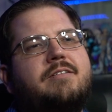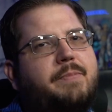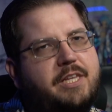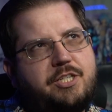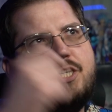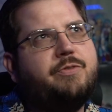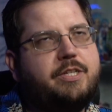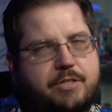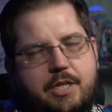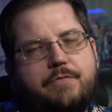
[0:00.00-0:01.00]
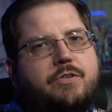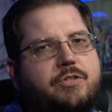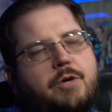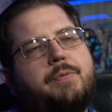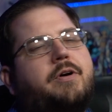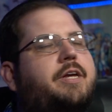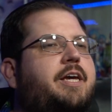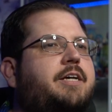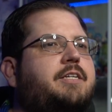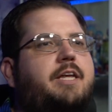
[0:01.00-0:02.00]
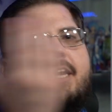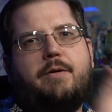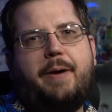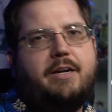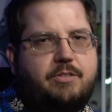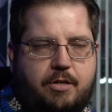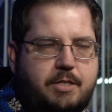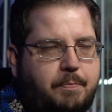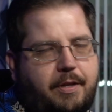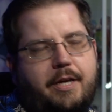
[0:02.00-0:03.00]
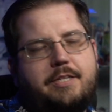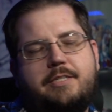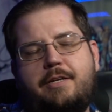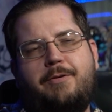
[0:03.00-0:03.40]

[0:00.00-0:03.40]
But then she drinks herself to a stupor and he has to take her back to his place